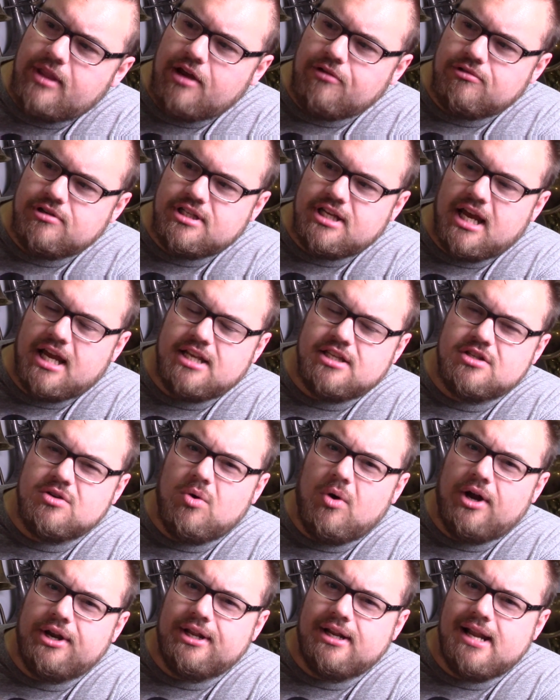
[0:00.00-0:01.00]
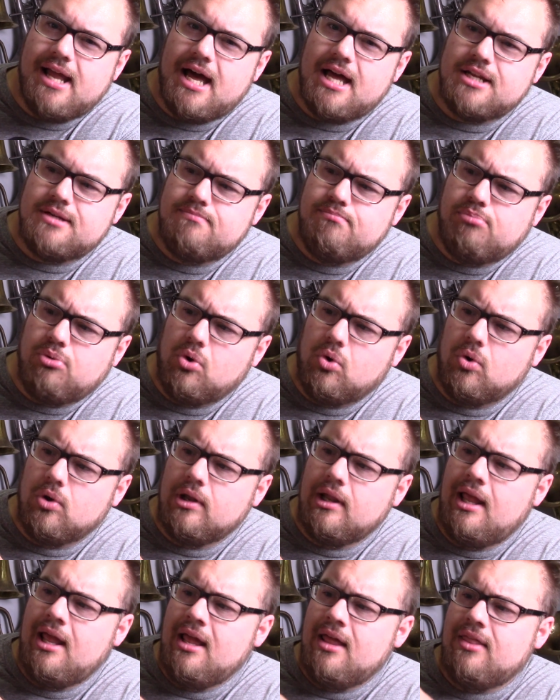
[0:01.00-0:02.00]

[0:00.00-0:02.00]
that retains quite a large ball.